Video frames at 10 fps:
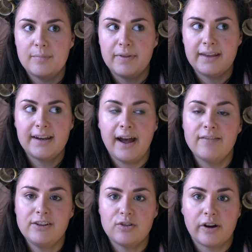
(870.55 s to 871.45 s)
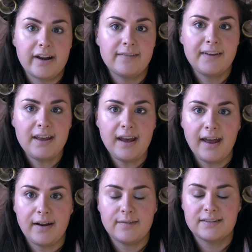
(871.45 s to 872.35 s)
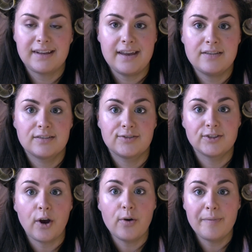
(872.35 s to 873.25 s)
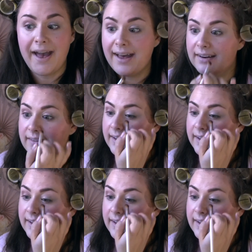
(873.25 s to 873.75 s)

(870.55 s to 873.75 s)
but they didn't have any gravy, and I was like so mad.